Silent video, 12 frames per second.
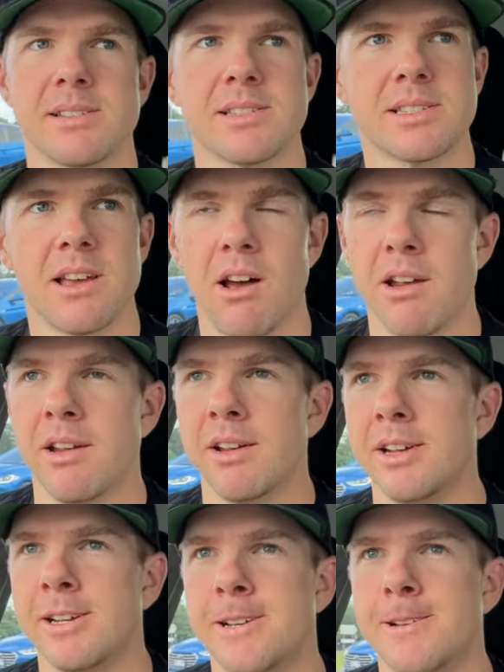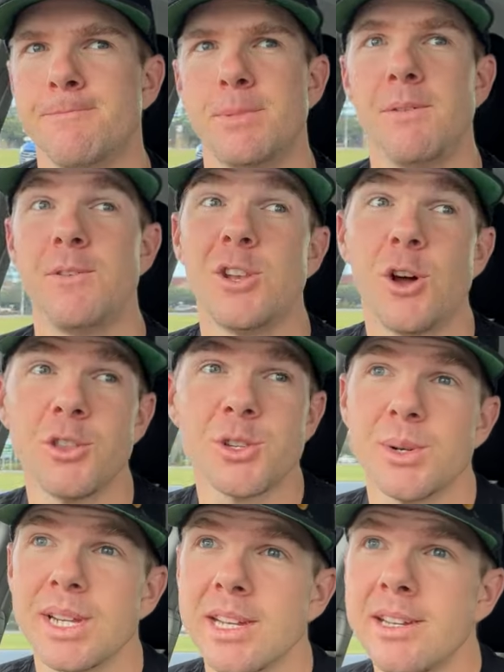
So if you're not doing